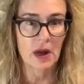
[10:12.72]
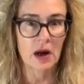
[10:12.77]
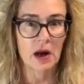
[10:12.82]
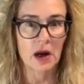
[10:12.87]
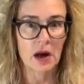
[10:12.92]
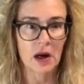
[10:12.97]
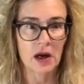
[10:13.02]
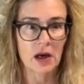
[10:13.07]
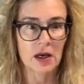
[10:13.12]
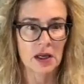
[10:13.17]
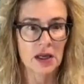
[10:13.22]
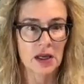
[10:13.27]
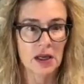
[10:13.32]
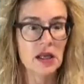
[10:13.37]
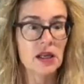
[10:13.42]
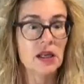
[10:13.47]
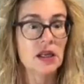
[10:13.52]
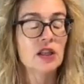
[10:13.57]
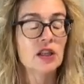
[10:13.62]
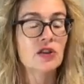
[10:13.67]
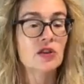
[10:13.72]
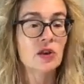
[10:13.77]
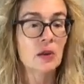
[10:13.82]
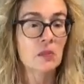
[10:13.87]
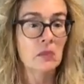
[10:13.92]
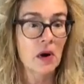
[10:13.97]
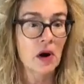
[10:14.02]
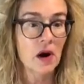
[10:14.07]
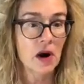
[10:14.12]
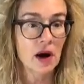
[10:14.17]
are hitting the
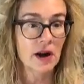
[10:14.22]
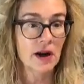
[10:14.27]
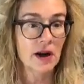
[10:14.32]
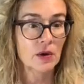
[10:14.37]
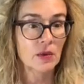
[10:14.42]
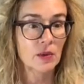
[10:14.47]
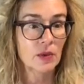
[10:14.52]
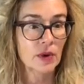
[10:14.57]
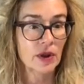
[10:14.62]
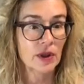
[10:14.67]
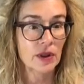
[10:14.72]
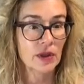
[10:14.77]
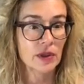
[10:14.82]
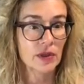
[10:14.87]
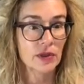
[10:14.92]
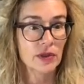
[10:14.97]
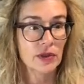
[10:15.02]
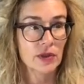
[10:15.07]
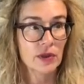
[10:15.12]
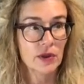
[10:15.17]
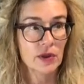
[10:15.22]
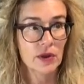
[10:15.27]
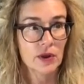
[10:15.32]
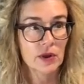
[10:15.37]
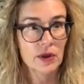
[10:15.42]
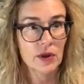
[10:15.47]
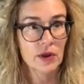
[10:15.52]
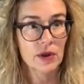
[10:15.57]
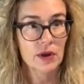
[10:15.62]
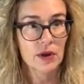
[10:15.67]
mark with
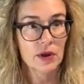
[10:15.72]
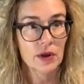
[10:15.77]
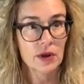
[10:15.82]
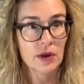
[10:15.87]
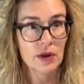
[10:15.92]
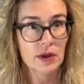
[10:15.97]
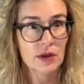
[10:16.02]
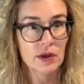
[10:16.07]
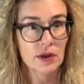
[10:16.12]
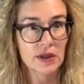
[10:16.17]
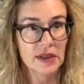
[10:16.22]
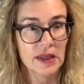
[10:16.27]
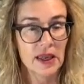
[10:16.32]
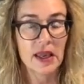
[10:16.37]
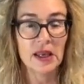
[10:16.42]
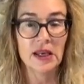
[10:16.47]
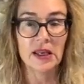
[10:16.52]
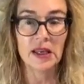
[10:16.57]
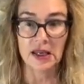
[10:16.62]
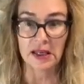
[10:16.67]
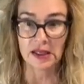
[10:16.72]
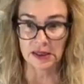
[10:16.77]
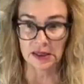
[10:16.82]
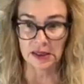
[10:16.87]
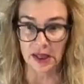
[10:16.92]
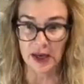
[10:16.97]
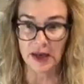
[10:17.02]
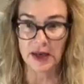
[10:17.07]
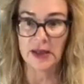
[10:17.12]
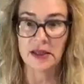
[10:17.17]
gaining
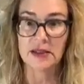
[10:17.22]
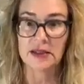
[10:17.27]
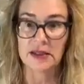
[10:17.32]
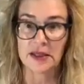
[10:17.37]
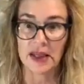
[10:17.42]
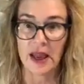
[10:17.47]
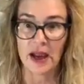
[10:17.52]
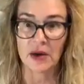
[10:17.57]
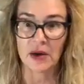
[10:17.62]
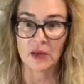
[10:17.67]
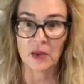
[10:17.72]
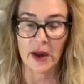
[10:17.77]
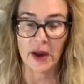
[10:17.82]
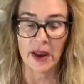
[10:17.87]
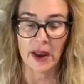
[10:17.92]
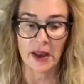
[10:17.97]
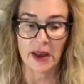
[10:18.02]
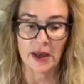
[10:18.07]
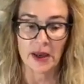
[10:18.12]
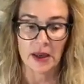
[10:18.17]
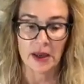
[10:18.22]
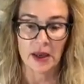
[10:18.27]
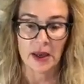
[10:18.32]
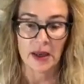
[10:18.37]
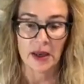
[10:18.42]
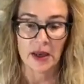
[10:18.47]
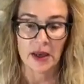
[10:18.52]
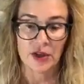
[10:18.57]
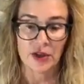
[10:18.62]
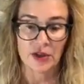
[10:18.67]
clients that way,
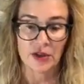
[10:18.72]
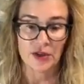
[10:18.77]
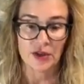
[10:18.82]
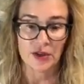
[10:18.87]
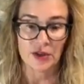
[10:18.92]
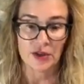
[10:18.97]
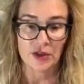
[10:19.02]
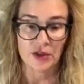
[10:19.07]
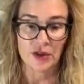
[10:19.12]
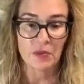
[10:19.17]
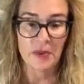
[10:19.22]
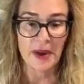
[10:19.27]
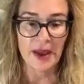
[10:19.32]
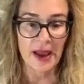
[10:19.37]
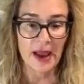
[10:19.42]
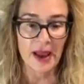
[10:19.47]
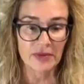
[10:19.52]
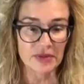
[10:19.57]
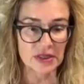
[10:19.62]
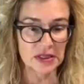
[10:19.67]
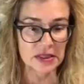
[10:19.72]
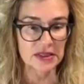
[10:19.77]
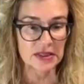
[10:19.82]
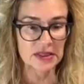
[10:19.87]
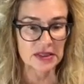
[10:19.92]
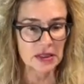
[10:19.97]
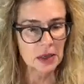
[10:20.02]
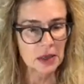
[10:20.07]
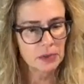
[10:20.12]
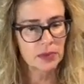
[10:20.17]
you may have to
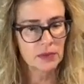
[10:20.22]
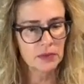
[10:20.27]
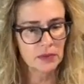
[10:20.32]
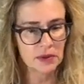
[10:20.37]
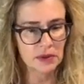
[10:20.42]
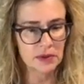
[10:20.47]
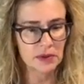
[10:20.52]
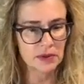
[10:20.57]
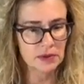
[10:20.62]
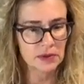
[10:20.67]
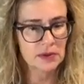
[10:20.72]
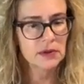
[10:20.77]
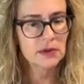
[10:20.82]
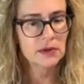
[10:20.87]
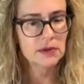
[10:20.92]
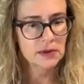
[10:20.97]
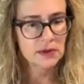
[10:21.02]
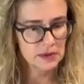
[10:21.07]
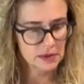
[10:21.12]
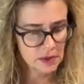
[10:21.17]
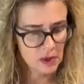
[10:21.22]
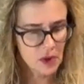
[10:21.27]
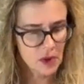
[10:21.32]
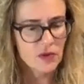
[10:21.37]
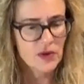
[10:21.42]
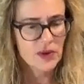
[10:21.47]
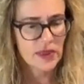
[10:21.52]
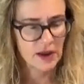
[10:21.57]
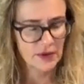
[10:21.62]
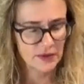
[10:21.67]
step
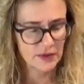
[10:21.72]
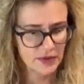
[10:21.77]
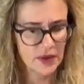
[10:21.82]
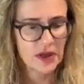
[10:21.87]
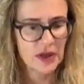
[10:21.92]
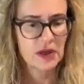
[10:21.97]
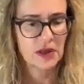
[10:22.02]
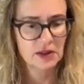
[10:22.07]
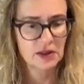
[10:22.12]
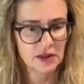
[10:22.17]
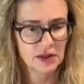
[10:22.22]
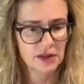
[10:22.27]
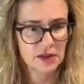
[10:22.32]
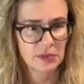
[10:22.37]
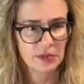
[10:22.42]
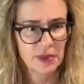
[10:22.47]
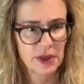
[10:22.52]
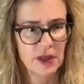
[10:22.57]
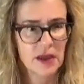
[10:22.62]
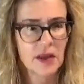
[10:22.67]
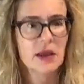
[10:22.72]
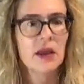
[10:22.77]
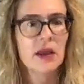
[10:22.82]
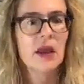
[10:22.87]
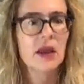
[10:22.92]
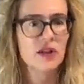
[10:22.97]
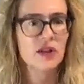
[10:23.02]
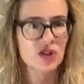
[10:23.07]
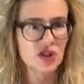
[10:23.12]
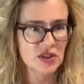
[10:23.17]
over that fear a little bit
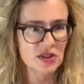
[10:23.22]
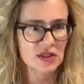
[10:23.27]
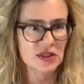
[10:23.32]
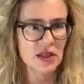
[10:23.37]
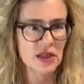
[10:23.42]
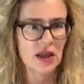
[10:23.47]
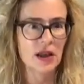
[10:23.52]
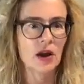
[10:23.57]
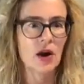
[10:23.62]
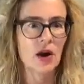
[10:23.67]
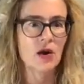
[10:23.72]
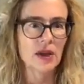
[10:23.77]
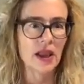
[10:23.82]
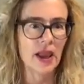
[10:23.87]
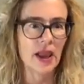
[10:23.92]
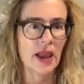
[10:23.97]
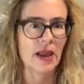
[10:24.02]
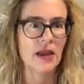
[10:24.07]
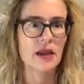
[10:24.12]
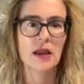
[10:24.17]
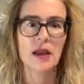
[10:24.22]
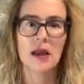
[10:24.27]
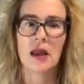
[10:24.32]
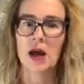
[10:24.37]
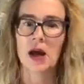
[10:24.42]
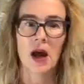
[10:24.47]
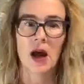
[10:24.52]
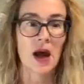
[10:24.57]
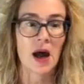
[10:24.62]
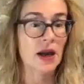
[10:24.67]
and just say, okay,
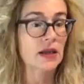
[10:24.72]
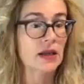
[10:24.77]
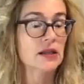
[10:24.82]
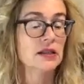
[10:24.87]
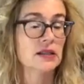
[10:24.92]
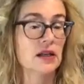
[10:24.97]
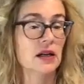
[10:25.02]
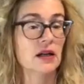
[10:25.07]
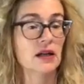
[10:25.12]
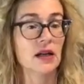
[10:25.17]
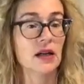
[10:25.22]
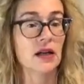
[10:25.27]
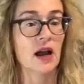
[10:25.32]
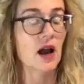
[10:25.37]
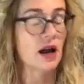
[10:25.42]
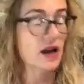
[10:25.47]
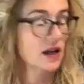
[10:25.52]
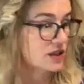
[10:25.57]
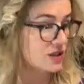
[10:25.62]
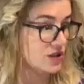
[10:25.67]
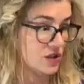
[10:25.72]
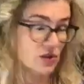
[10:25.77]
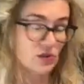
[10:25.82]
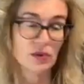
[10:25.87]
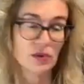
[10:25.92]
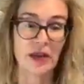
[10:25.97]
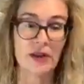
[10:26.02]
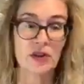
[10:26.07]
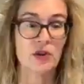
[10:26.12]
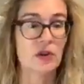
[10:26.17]
I'm going to start out, I'm going to do
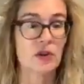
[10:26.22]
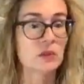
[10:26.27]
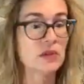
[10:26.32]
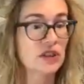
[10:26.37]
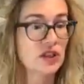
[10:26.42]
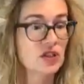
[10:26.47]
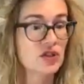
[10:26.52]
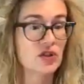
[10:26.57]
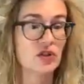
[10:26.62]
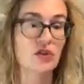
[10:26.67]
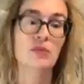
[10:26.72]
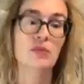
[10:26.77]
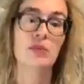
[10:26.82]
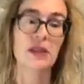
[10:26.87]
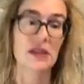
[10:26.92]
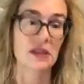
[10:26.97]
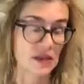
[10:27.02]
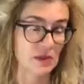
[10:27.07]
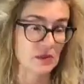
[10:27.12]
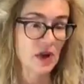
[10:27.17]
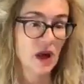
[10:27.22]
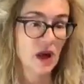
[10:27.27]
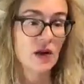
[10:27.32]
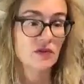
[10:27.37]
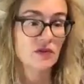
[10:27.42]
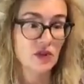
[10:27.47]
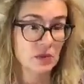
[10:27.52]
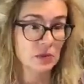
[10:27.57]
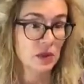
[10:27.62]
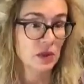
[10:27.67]
what I normally do because I'm
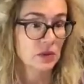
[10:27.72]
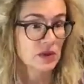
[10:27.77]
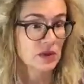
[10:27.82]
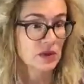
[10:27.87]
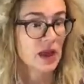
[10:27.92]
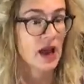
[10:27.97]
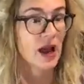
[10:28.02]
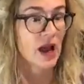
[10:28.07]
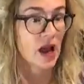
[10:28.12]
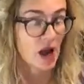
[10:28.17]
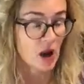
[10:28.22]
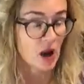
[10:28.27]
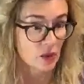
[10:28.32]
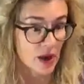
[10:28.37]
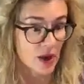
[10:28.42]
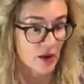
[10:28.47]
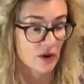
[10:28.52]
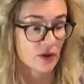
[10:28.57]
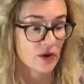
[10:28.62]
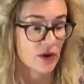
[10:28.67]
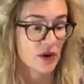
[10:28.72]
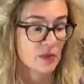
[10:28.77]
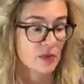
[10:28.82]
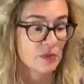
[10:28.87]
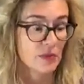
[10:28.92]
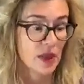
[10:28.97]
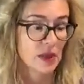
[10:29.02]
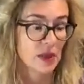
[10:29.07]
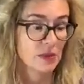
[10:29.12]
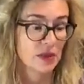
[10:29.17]
comfortable with that. However,
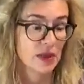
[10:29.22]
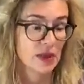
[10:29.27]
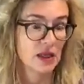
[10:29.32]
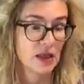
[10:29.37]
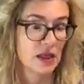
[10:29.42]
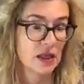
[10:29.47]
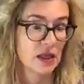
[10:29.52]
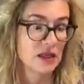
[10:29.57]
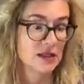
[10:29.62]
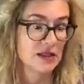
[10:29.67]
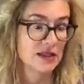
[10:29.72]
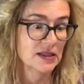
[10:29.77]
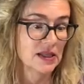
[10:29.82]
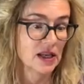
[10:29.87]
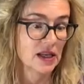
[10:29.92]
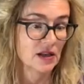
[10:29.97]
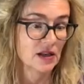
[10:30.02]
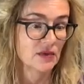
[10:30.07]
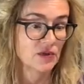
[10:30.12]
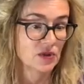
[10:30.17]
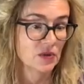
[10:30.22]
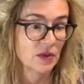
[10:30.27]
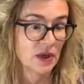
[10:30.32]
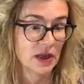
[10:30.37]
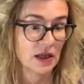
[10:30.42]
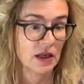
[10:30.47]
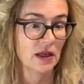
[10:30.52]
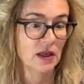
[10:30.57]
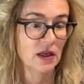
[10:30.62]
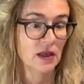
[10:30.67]
maybe instead of
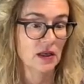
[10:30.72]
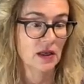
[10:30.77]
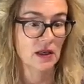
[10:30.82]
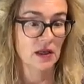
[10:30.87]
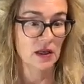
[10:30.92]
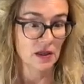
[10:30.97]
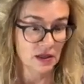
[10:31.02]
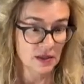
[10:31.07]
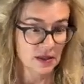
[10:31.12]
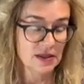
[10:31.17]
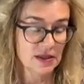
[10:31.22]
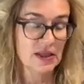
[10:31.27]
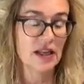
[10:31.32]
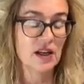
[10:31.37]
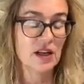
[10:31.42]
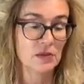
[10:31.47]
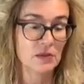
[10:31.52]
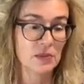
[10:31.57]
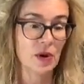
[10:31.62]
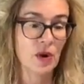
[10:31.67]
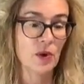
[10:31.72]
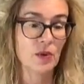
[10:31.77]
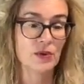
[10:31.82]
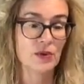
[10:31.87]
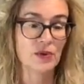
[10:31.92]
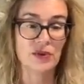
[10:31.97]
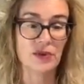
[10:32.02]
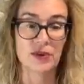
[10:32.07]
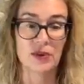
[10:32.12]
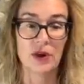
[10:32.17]
doing standard
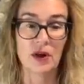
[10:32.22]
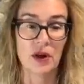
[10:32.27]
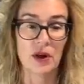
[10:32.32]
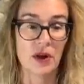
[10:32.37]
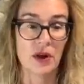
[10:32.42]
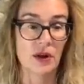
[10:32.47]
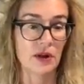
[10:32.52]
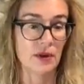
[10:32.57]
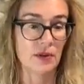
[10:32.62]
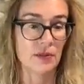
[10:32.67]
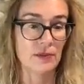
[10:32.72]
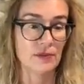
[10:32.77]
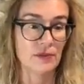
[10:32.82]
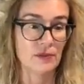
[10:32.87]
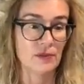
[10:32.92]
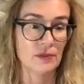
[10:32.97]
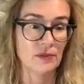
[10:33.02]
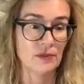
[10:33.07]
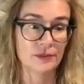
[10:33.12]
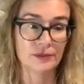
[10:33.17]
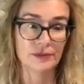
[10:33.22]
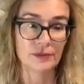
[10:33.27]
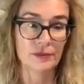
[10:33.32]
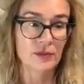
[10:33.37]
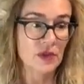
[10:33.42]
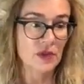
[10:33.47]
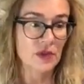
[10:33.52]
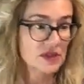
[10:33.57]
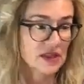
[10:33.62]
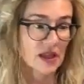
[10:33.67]
posts
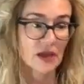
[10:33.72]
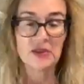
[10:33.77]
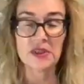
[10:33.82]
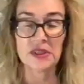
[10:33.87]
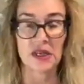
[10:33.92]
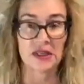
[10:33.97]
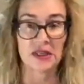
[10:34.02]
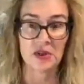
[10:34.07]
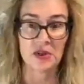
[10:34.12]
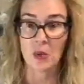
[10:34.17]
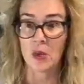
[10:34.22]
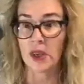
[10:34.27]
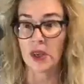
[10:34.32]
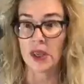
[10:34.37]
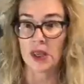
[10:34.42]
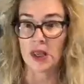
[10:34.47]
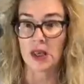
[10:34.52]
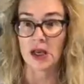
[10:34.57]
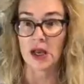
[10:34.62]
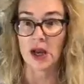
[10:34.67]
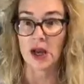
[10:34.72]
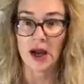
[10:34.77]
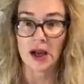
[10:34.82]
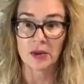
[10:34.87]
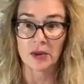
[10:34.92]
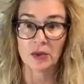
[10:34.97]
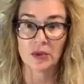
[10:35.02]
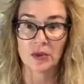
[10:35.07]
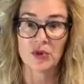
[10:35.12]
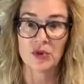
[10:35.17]
7 days a week, I
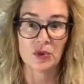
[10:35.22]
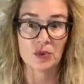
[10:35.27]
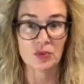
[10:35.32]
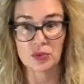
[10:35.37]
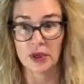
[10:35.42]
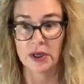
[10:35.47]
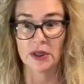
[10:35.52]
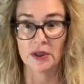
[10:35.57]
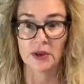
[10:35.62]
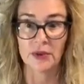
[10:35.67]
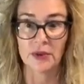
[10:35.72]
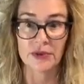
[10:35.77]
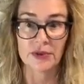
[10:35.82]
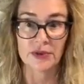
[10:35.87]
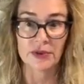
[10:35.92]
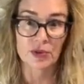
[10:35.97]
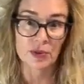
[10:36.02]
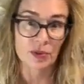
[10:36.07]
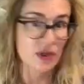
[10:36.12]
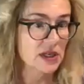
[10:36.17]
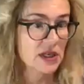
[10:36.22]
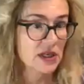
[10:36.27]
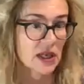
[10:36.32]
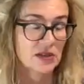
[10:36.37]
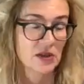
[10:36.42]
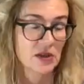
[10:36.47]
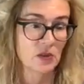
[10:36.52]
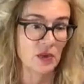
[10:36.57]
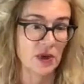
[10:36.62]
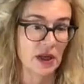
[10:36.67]
will do reels 3
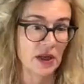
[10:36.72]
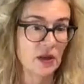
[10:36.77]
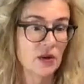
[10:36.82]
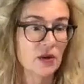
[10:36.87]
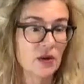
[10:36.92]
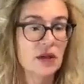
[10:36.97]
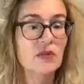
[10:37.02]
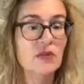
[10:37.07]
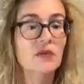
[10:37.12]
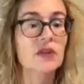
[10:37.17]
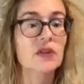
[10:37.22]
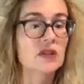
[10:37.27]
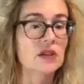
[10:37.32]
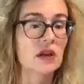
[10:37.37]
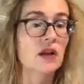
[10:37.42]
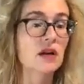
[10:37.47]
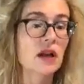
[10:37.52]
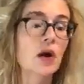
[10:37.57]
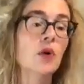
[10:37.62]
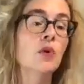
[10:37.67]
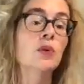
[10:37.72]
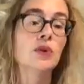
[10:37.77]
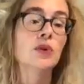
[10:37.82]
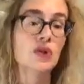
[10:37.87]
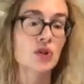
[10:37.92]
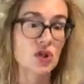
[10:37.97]
days a week, or even start out with